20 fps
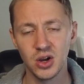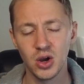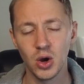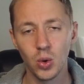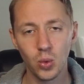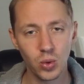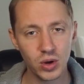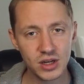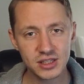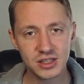
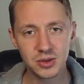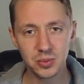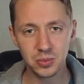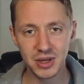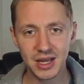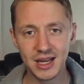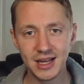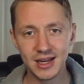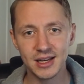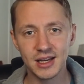What does it
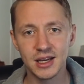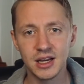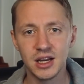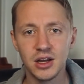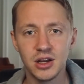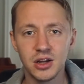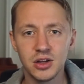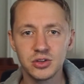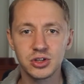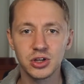mean
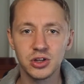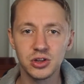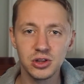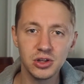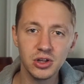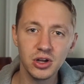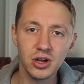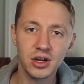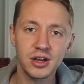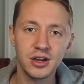to
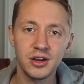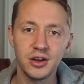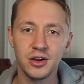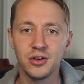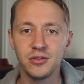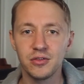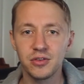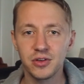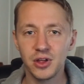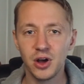look
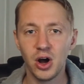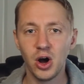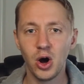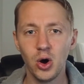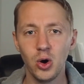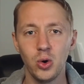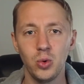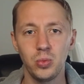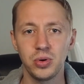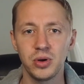for the
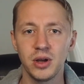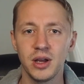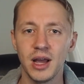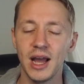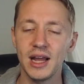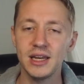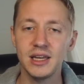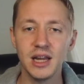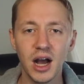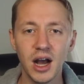hope
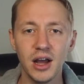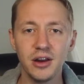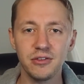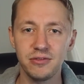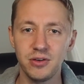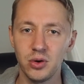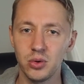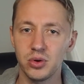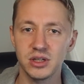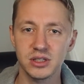and not
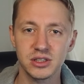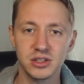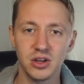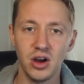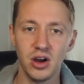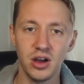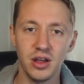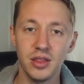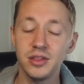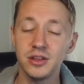focus
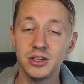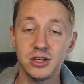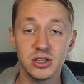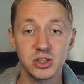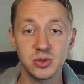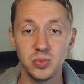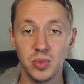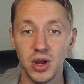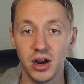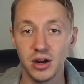on the
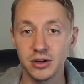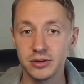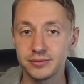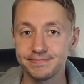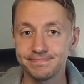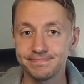despair?